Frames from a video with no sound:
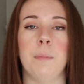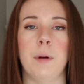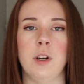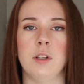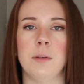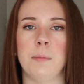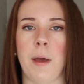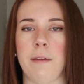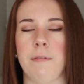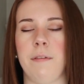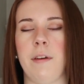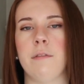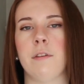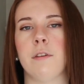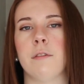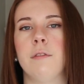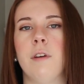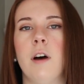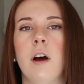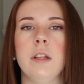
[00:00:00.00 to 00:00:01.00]
bunch of my
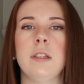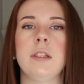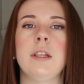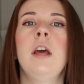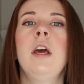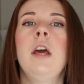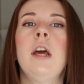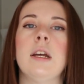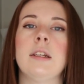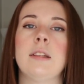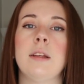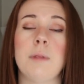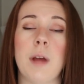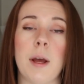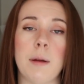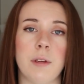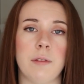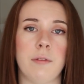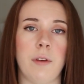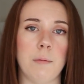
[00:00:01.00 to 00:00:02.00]
favorite fonts, and
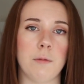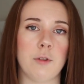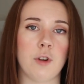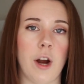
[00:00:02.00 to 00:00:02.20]
sometimes if I'm